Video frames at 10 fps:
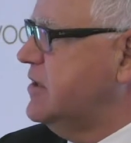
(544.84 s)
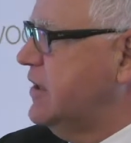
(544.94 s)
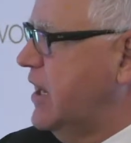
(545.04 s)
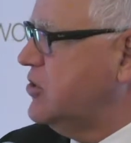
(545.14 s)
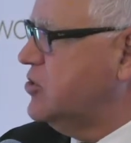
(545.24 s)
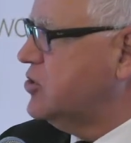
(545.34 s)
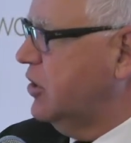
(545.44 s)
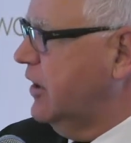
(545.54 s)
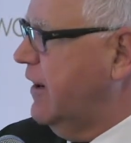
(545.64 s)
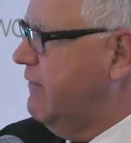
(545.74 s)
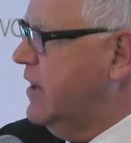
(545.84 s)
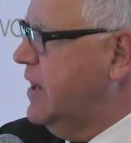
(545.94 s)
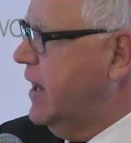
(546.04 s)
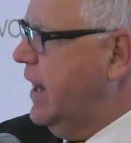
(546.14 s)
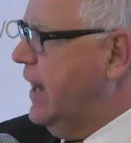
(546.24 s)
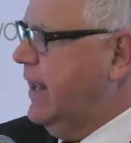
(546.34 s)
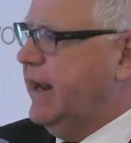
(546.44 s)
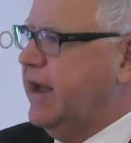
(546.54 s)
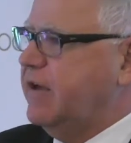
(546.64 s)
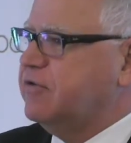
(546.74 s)
in the nation to live.
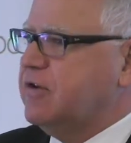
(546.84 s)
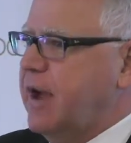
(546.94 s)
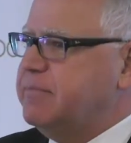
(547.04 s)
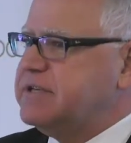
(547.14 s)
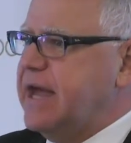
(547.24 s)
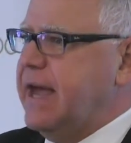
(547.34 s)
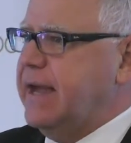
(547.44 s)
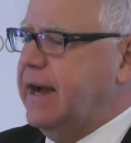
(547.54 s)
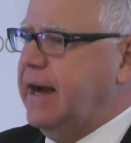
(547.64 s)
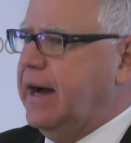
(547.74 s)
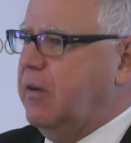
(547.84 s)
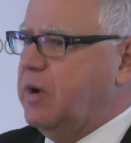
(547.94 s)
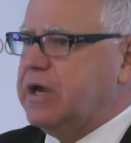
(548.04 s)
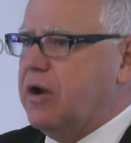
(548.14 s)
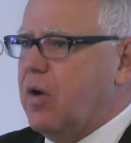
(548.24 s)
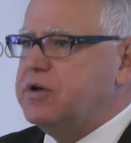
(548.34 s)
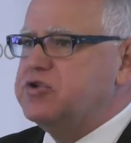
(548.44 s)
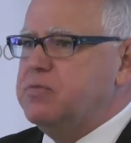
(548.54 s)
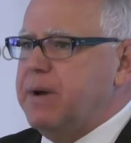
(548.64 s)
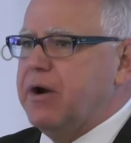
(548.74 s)
And I sometimes say, we can always
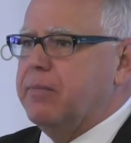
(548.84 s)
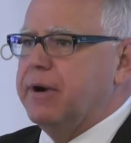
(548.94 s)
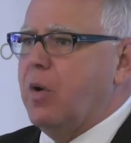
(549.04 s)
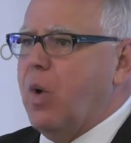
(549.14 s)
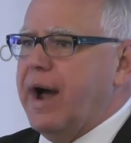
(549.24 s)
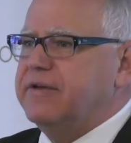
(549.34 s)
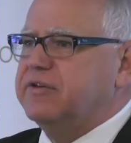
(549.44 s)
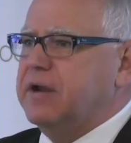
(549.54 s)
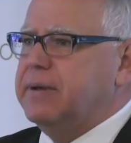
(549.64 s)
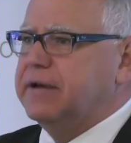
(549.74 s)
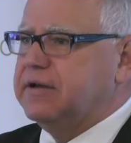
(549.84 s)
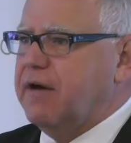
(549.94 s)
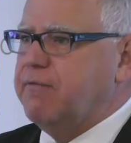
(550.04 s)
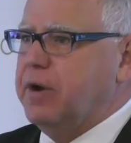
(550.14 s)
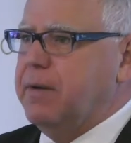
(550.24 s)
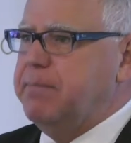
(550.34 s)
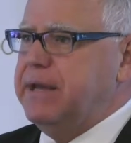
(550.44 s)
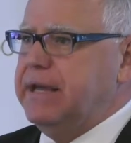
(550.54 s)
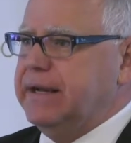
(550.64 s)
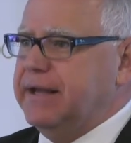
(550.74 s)
do better, but Hawaii is going to be a tough one to
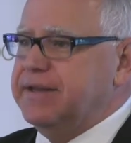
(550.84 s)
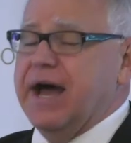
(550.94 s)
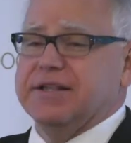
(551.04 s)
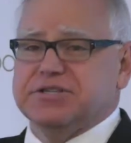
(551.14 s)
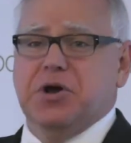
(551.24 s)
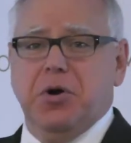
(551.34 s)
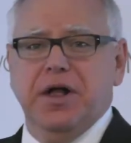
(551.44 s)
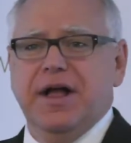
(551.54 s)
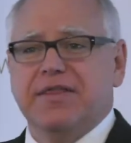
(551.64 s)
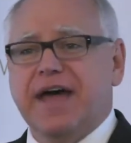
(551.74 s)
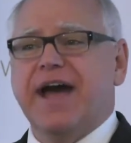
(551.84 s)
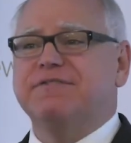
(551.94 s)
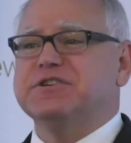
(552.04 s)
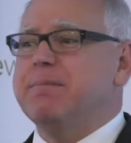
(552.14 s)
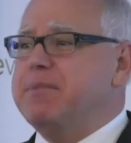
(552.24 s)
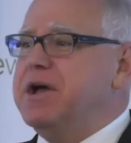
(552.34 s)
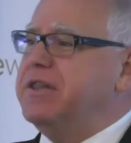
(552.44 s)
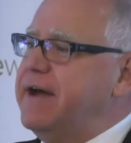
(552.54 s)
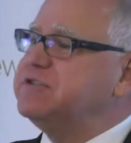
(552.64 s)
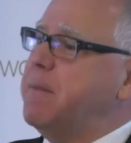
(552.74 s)
beat. And so they have
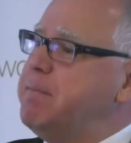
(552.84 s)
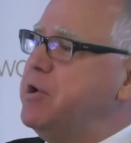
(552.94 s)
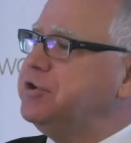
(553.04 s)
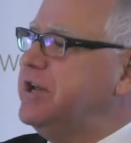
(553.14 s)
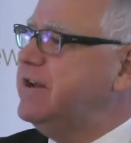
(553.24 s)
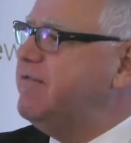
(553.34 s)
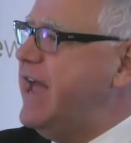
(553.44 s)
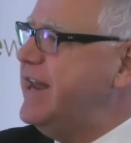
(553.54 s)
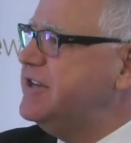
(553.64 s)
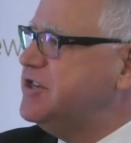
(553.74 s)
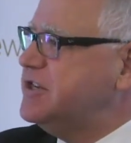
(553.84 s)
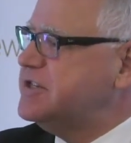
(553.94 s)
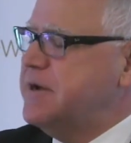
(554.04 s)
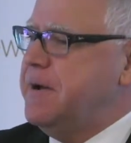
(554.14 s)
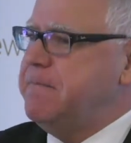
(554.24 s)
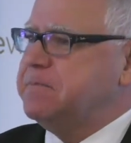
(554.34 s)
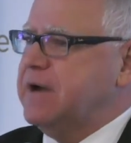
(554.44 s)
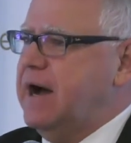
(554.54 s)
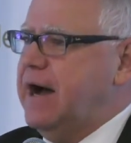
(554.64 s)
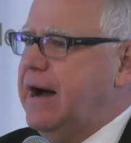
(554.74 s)
some built-in advantages.
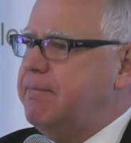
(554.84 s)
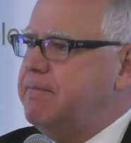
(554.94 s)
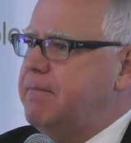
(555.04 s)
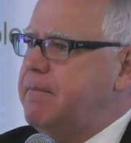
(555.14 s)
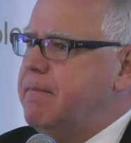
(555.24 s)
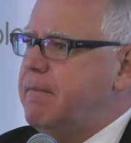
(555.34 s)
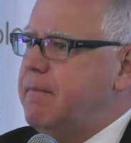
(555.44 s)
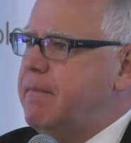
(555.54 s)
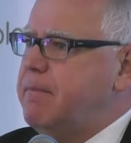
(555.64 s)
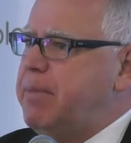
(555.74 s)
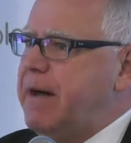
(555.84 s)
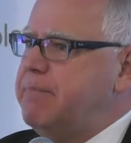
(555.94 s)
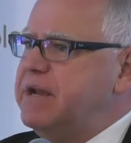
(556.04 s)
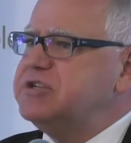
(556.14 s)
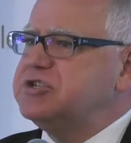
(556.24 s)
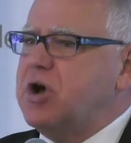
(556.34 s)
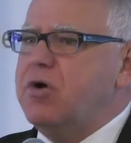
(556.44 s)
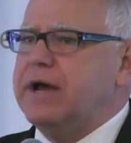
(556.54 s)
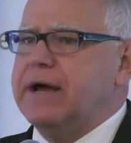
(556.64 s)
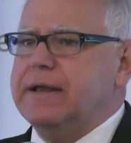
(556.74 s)
But
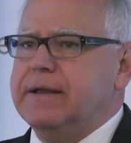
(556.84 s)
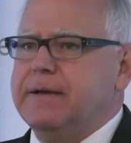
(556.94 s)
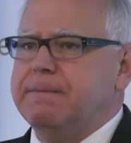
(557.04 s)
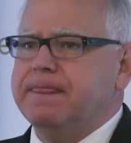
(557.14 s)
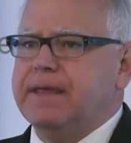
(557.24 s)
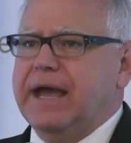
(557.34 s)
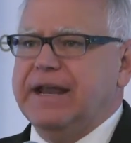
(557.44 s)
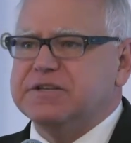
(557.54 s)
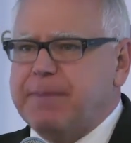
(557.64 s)
Minnesota, and it's